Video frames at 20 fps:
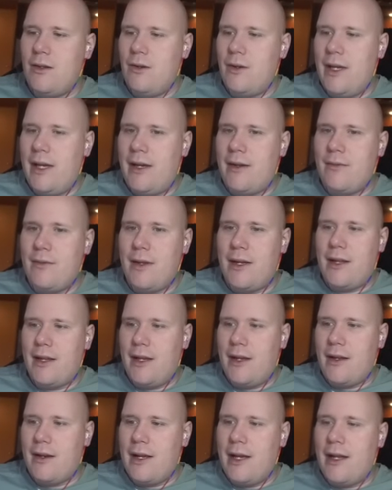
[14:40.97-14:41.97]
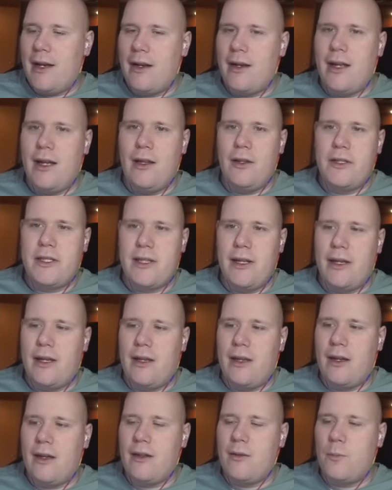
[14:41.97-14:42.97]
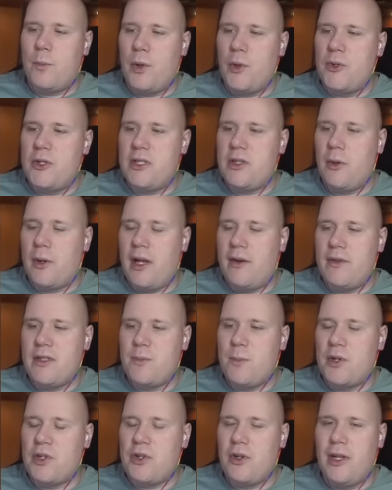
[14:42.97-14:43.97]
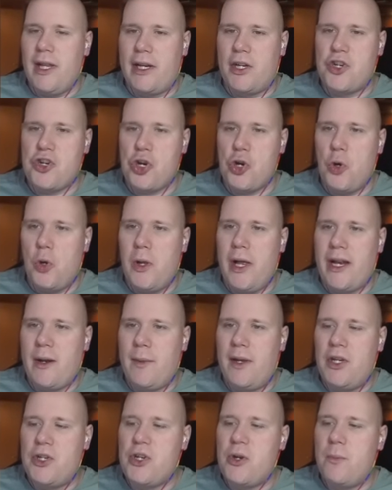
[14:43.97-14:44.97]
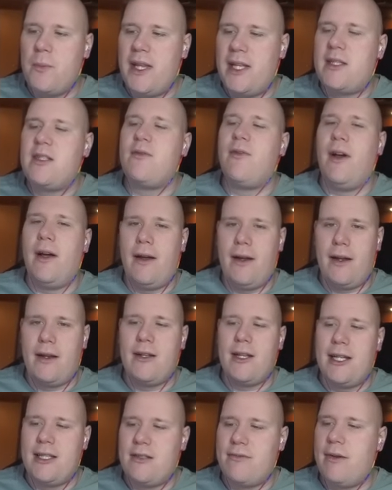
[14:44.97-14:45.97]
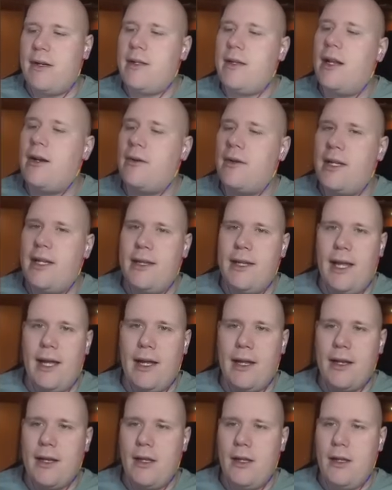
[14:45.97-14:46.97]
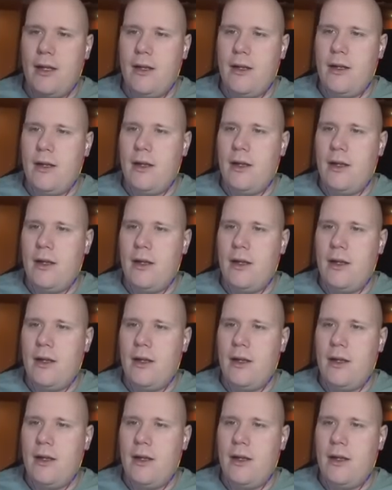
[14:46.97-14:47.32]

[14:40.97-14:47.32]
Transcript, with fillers: yeah, look at that. And uh, looks like your uh, boats don't have a special like shoal animation, but that's fine. That's fine. They don't need that.